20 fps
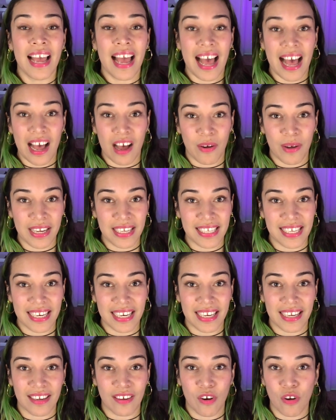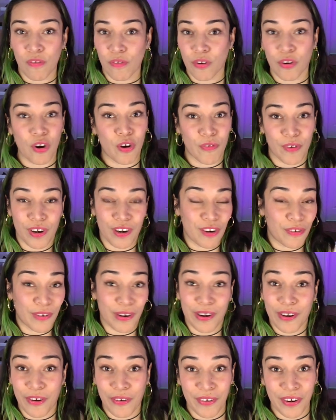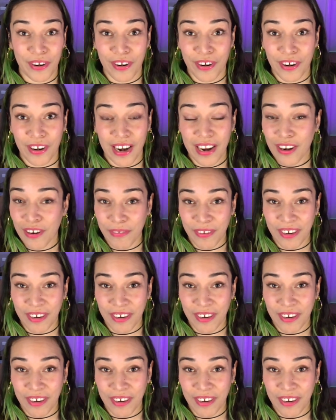how I did it over and over and over and over and over